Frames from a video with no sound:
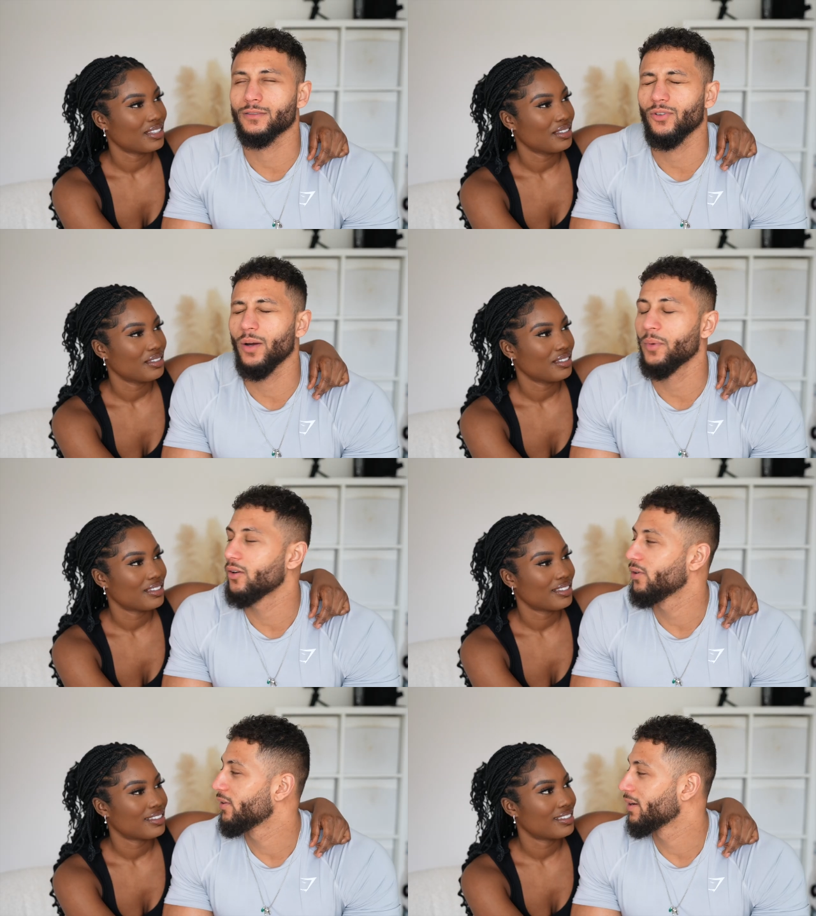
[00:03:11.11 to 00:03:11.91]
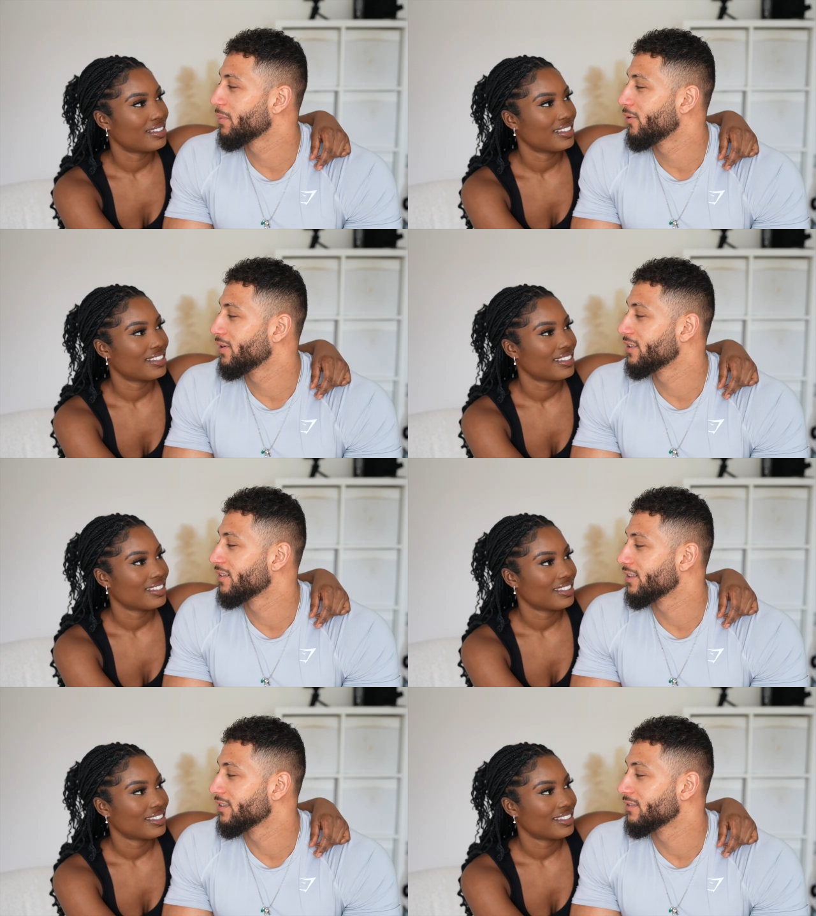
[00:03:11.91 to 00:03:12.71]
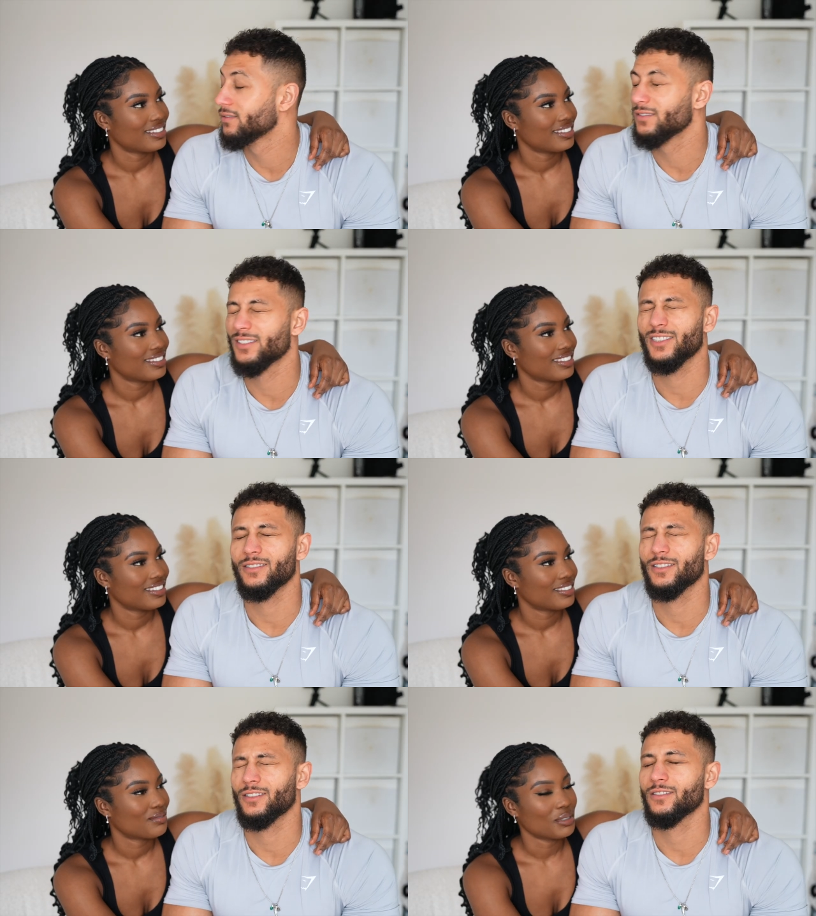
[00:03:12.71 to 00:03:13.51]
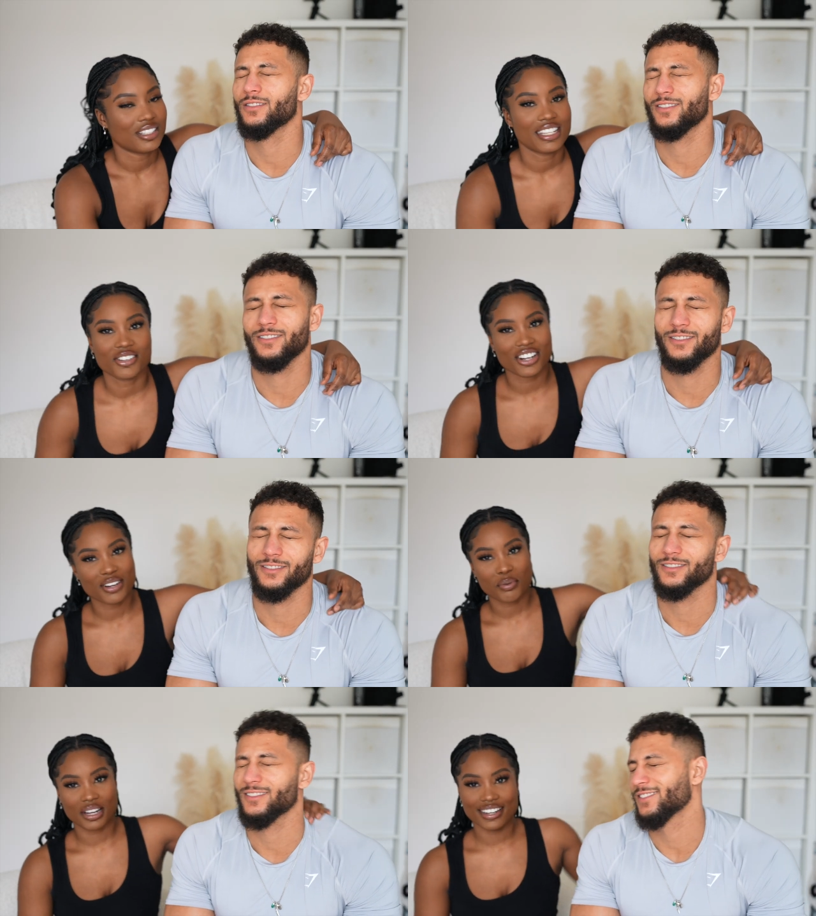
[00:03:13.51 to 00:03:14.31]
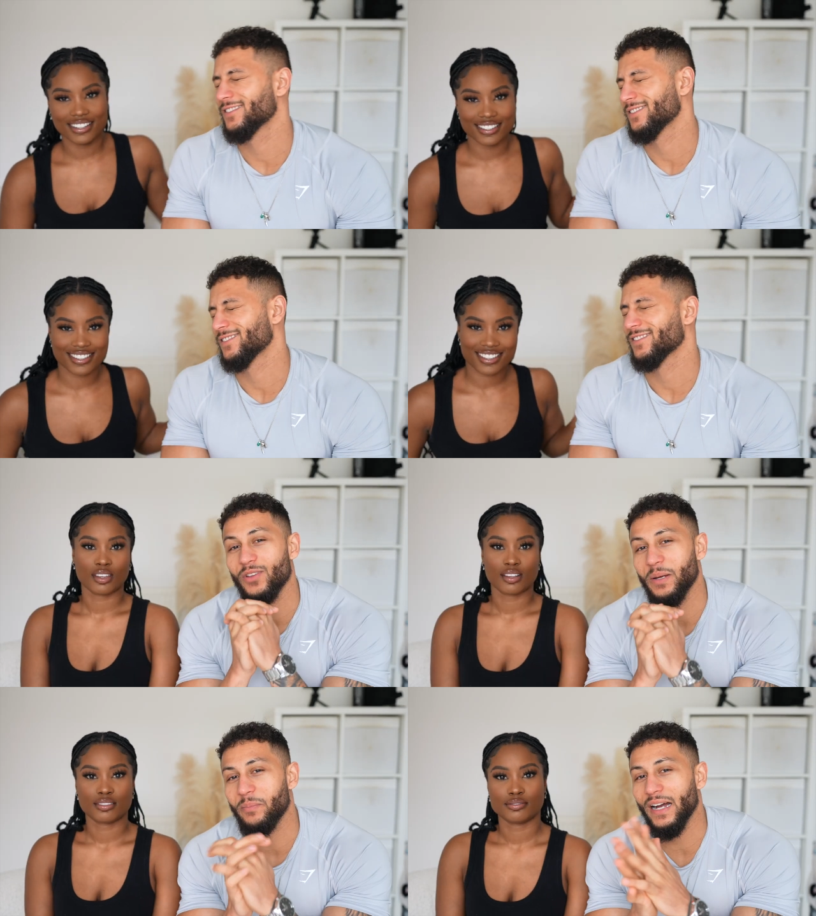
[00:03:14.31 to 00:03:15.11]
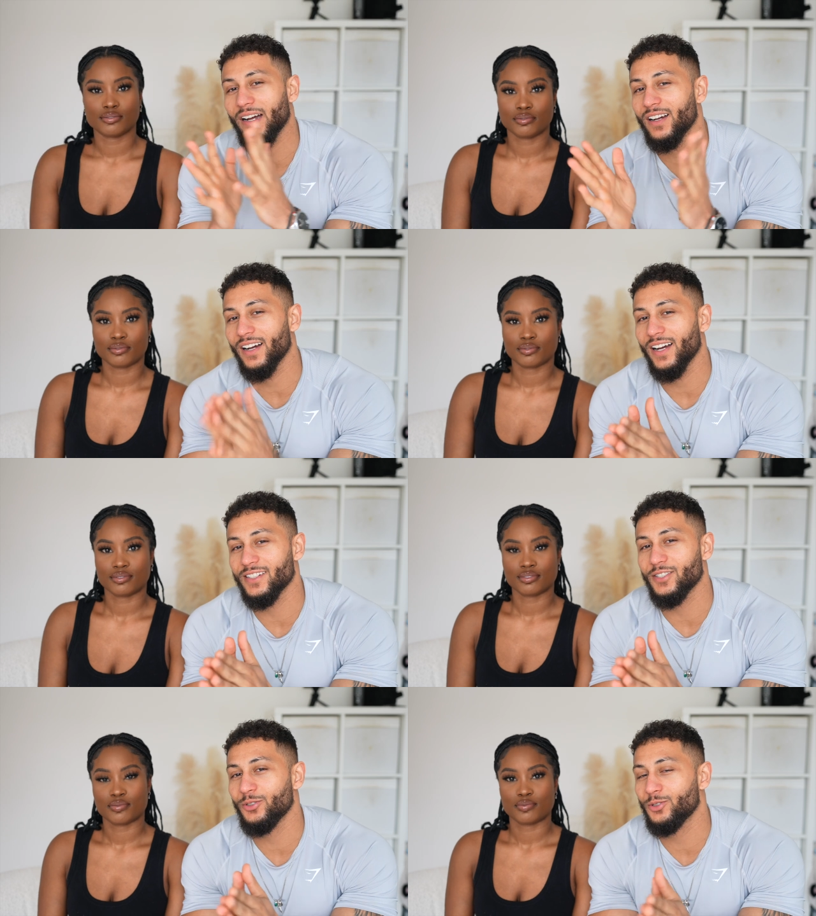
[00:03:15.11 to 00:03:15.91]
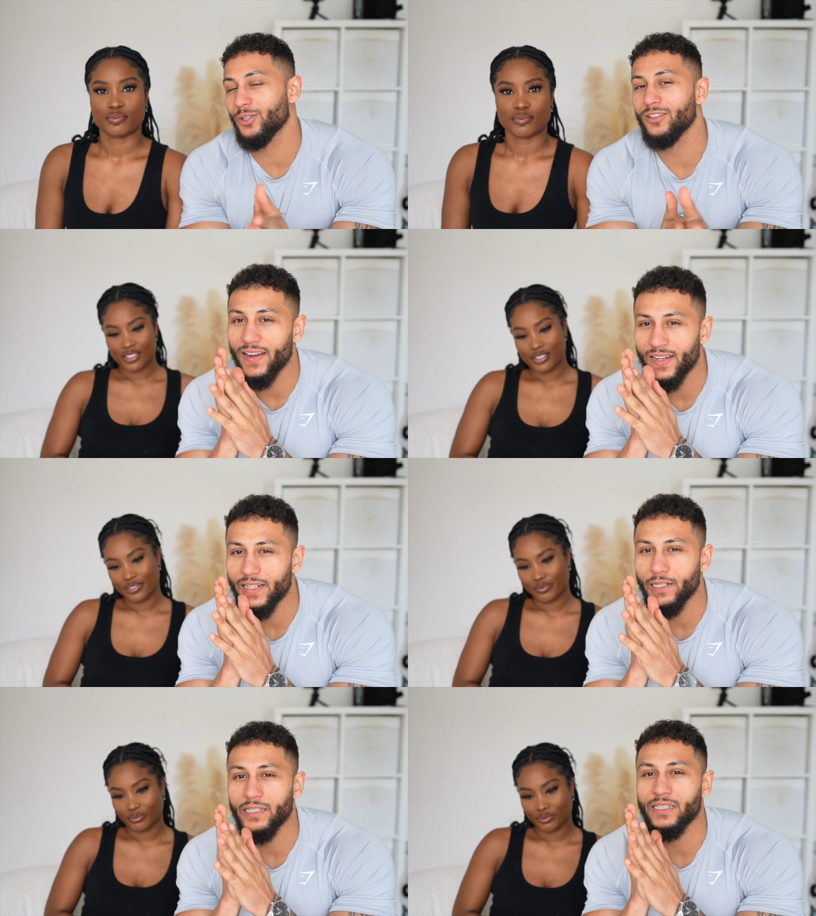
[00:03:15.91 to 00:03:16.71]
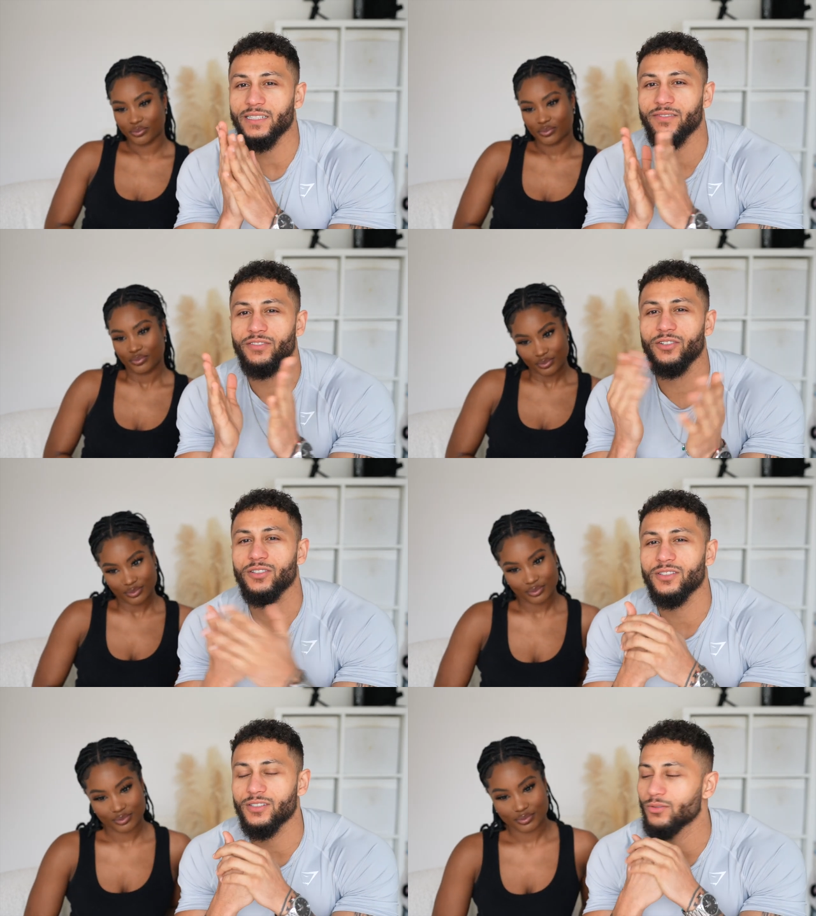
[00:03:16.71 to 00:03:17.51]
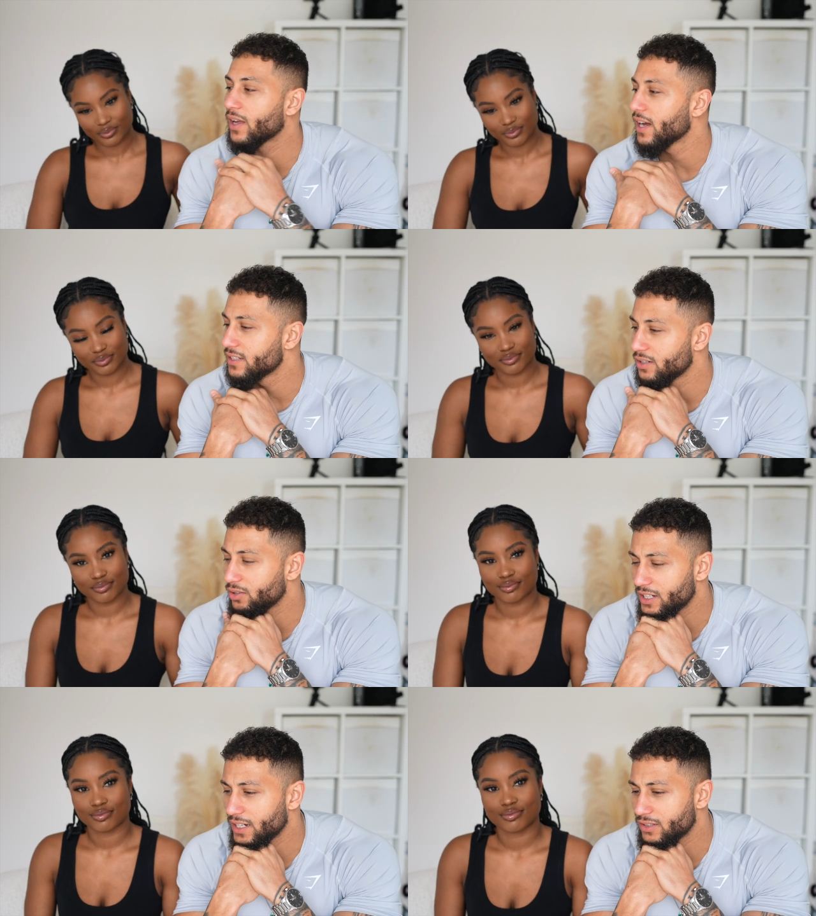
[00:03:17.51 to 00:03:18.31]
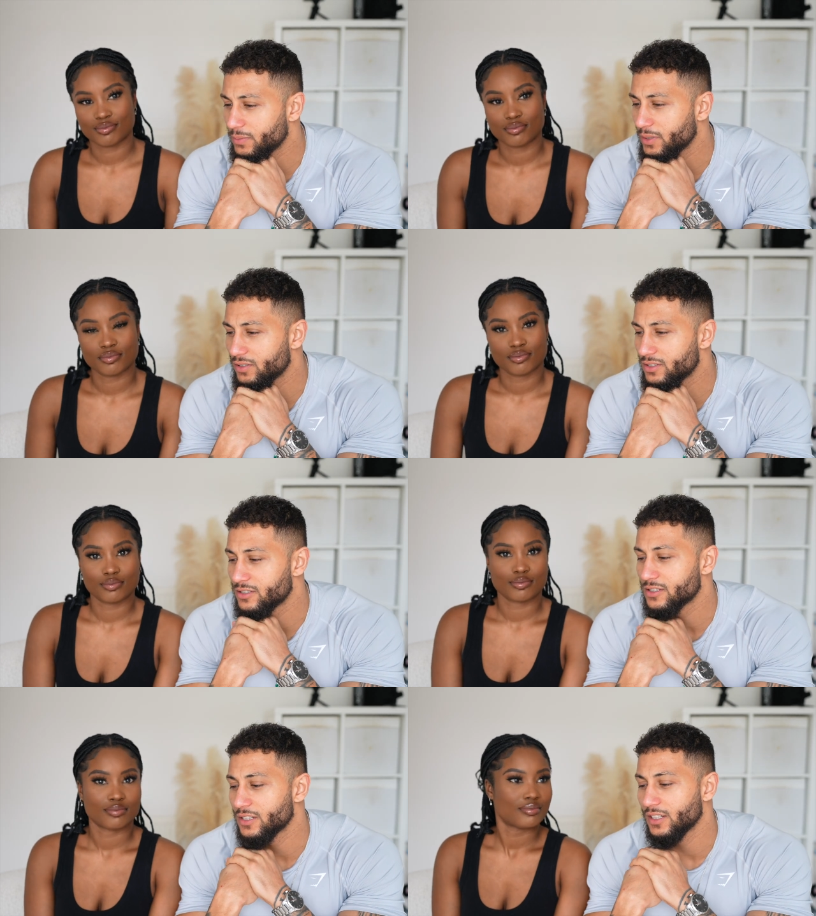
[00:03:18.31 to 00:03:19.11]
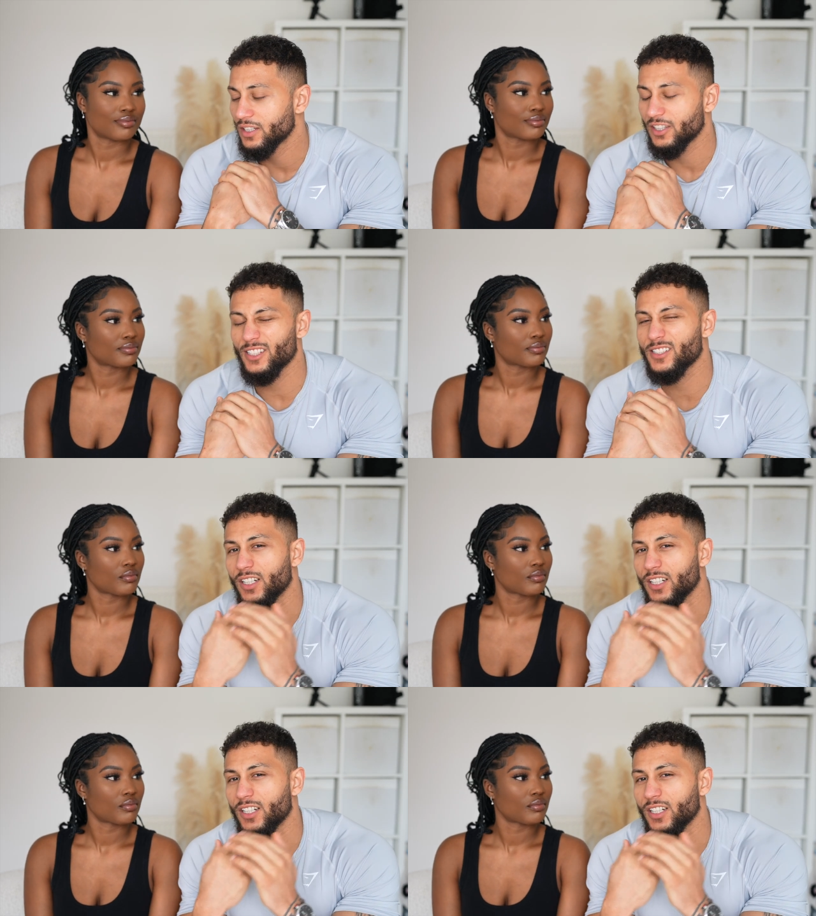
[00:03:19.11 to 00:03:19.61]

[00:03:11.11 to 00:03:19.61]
Speaker 1: Why am I not wearing my wedding ring?
Speaker 2: away, please.
Speaker 1: We are back as usual, and this video is we can't long it out because this is